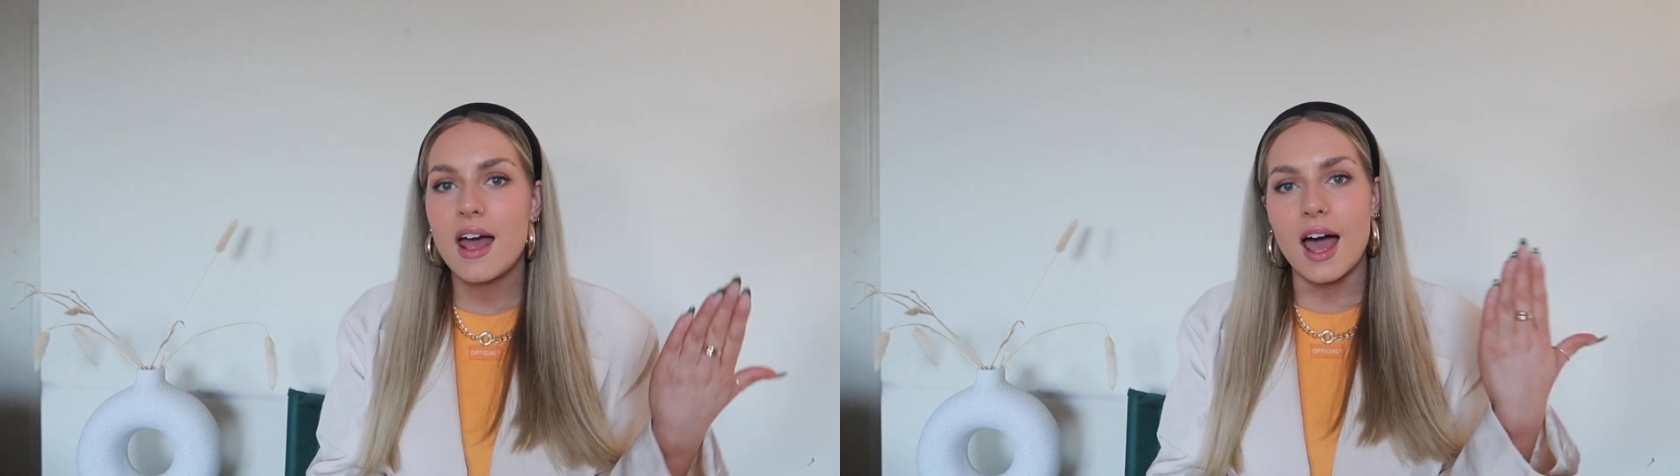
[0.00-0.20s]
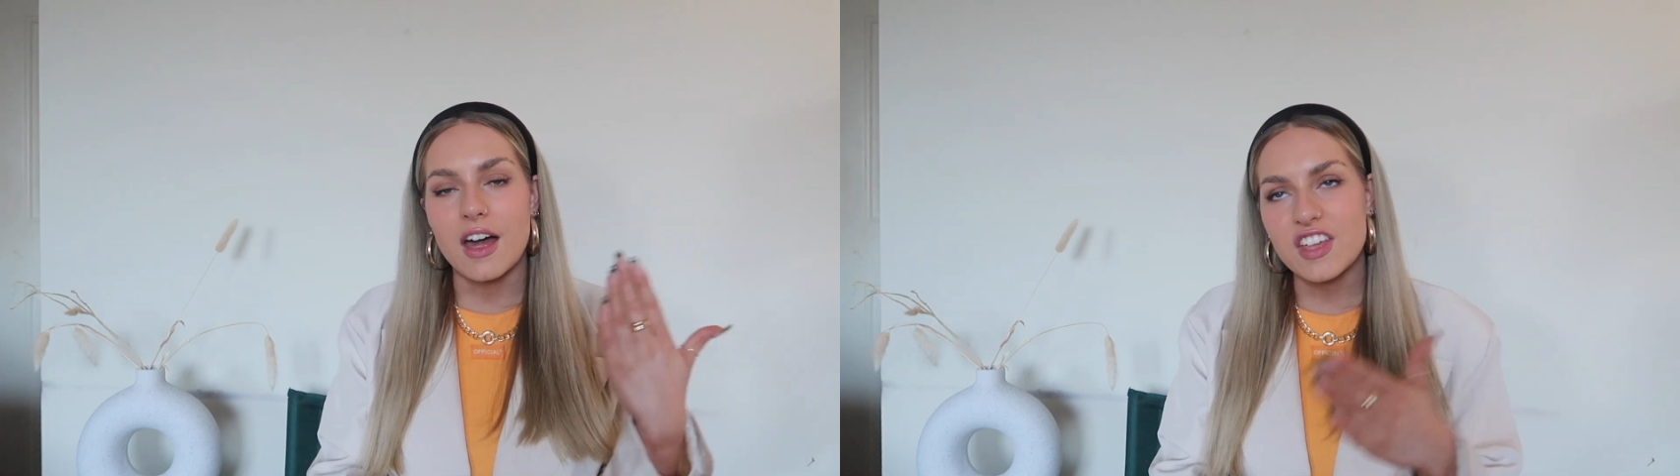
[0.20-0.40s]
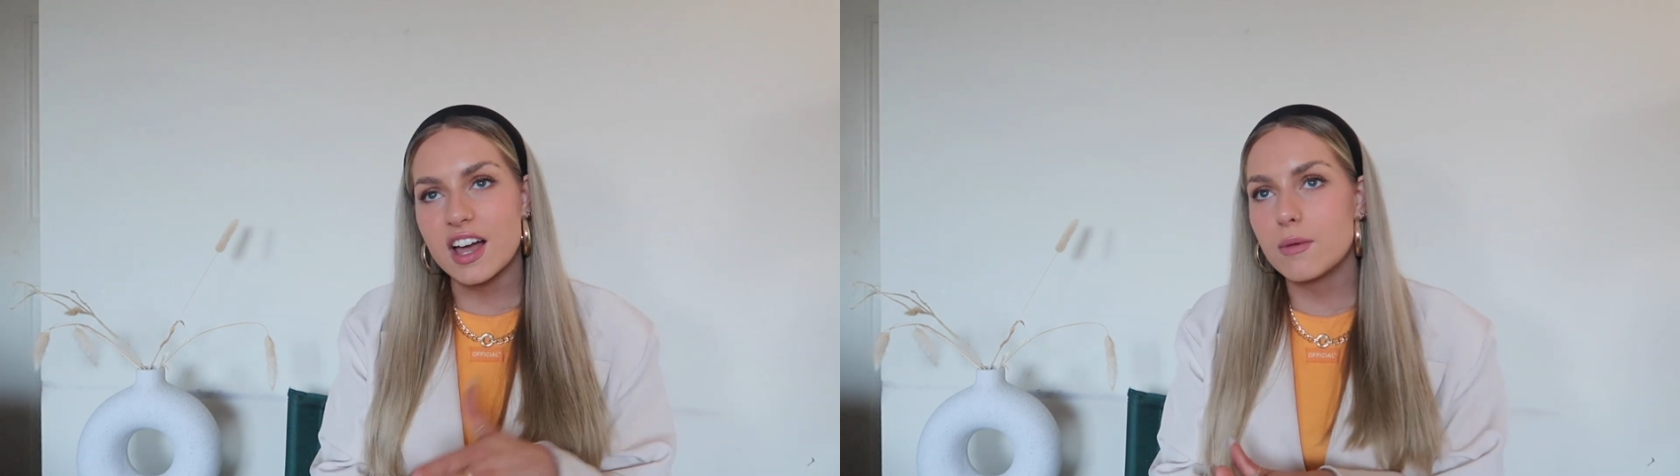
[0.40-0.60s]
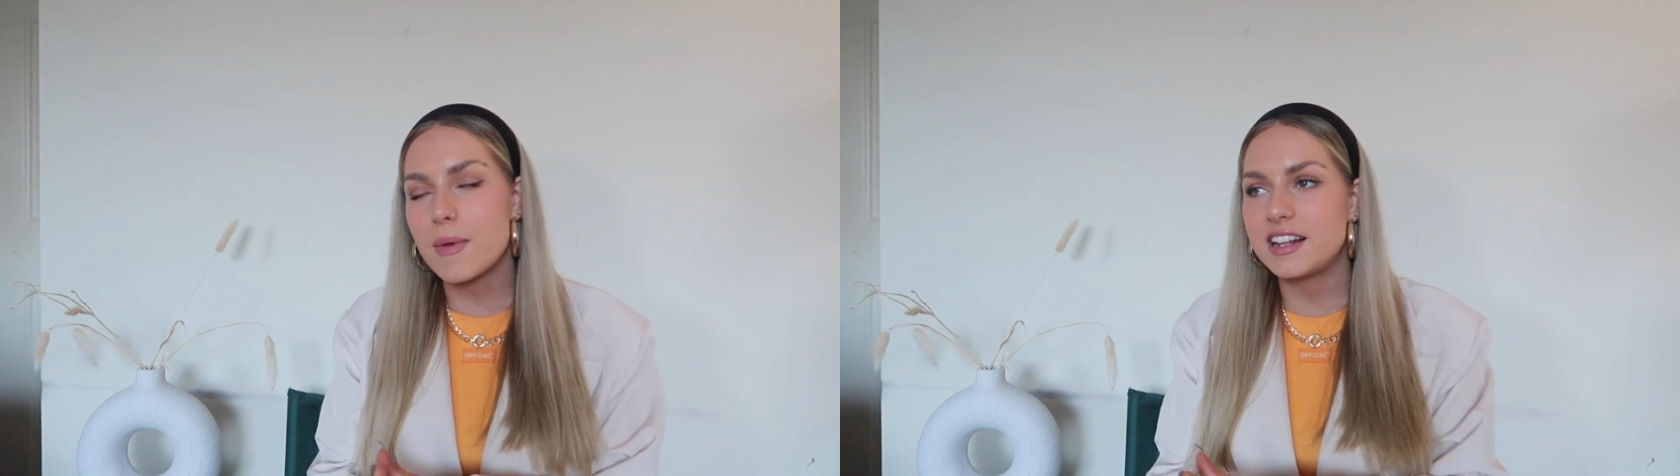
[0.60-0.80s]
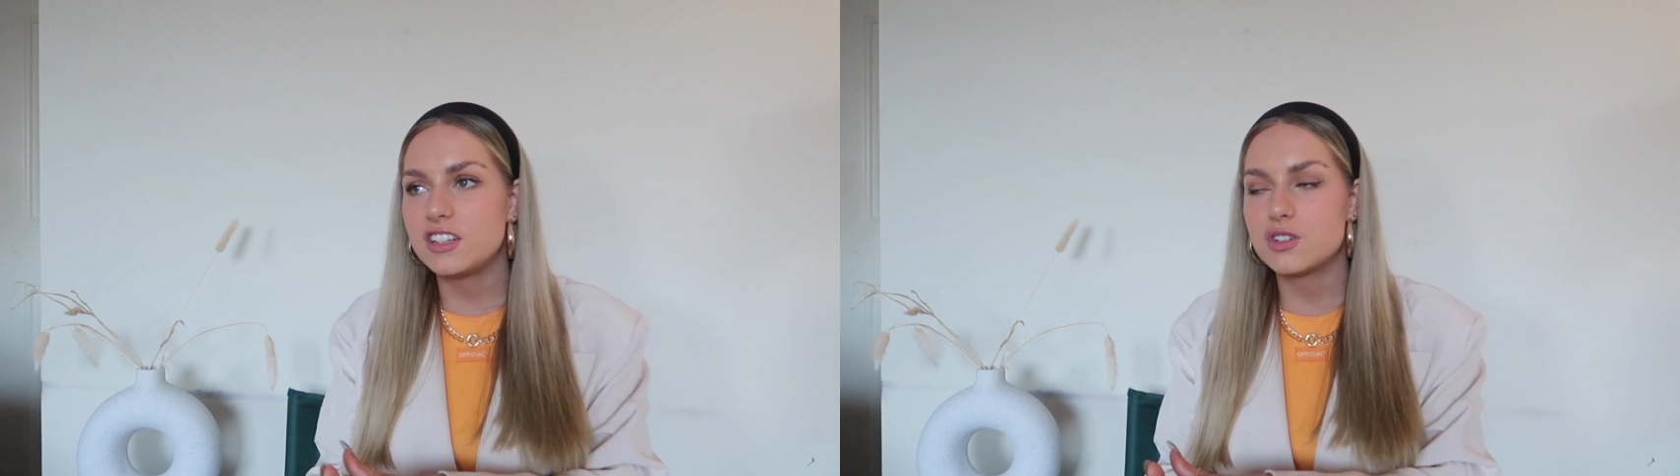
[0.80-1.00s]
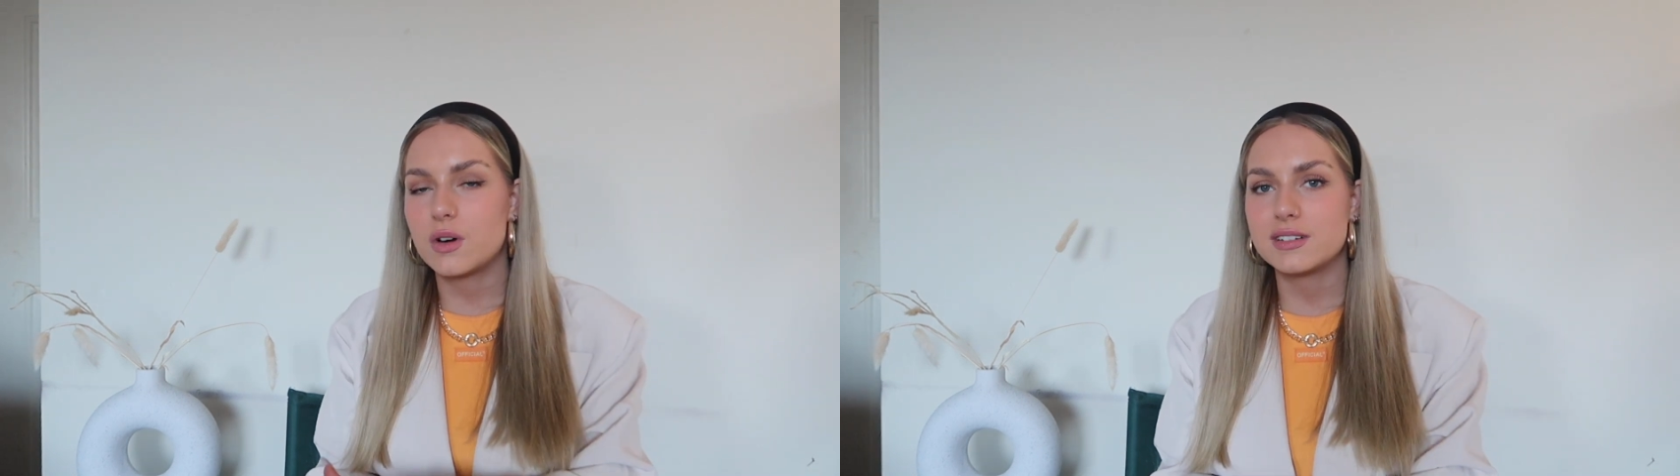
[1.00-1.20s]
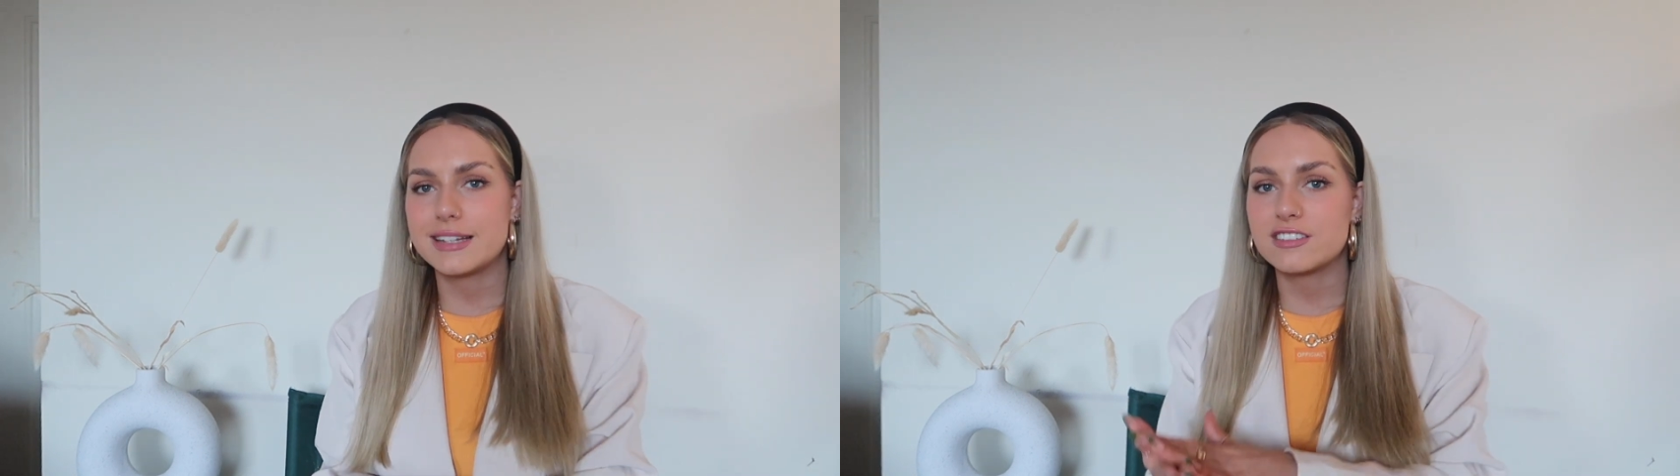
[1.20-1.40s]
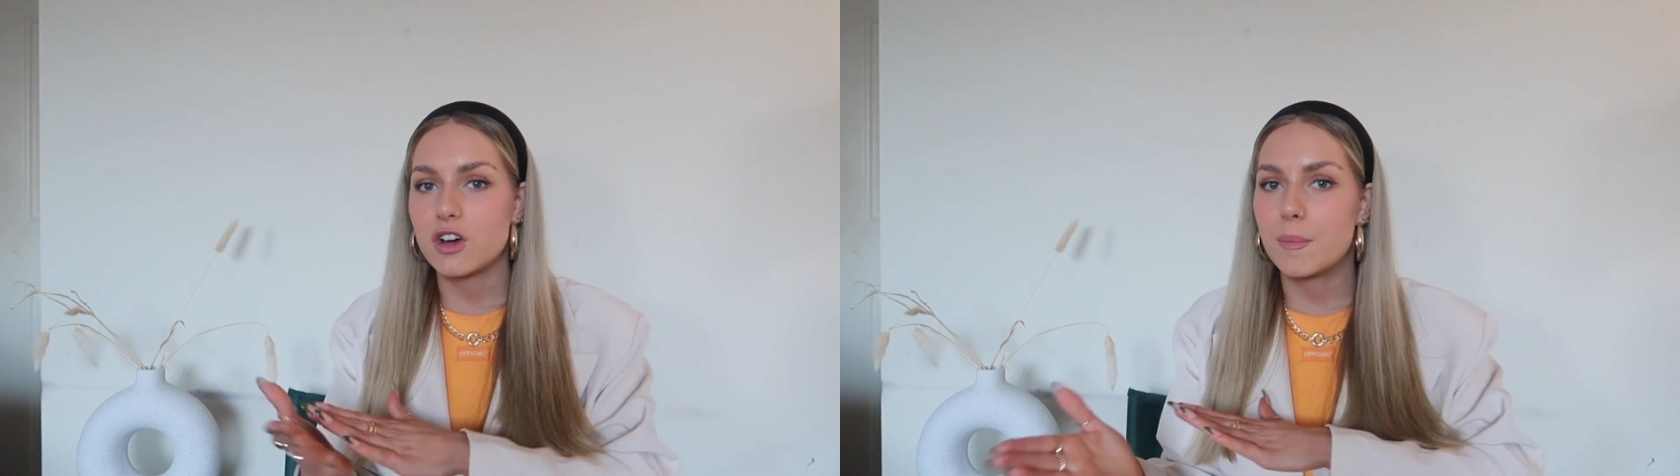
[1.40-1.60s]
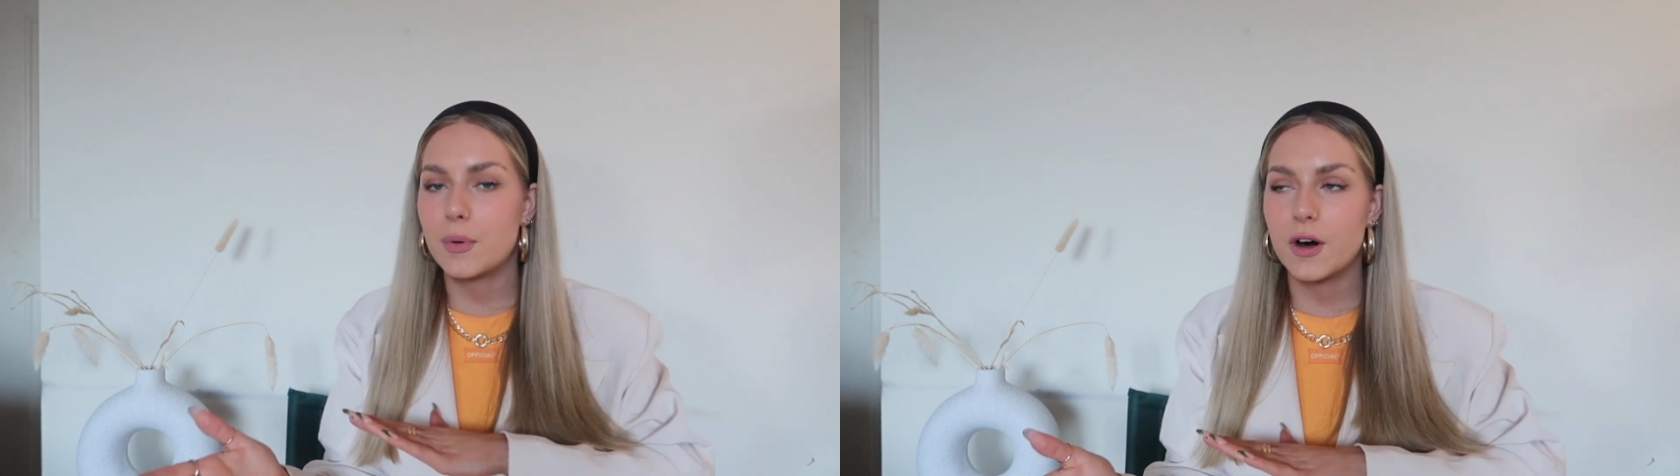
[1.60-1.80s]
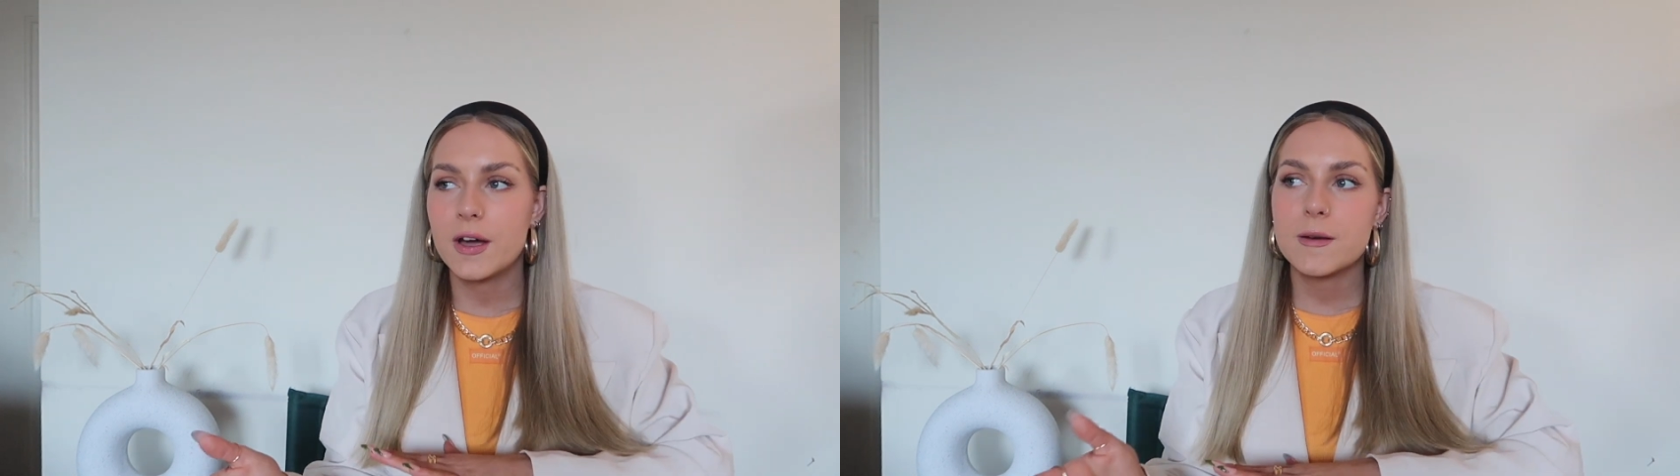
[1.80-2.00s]
I think I'll mainly do it on TikTok,
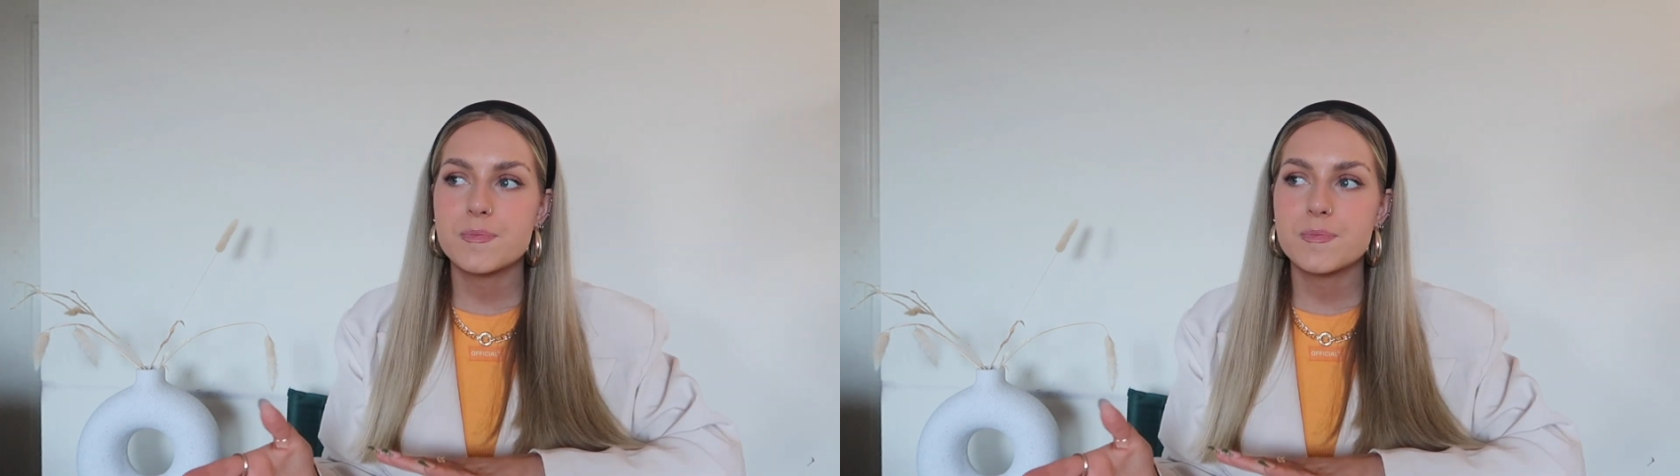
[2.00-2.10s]
but